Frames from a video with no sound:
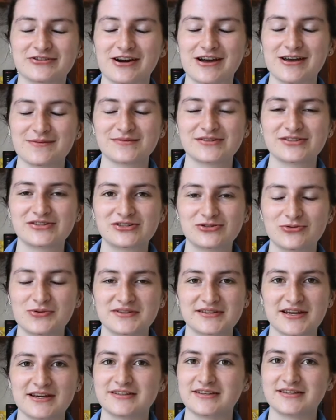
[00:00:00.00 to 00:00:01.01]
I'm so
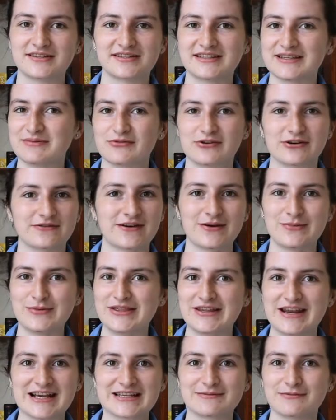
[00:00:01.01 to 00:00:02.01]
excited to see more of him in
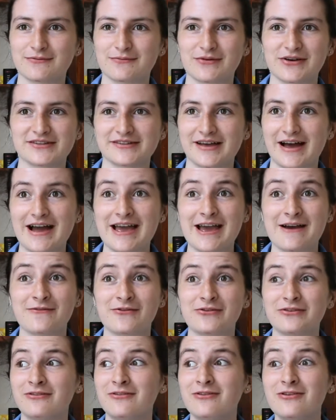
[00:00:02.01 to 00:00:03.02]
the next book because I have
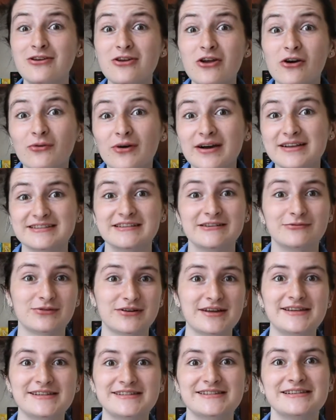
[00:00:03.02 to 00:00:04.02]
got no idea
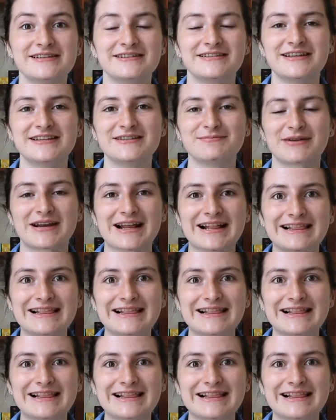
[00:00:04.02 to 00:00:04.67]
what his deal is, but I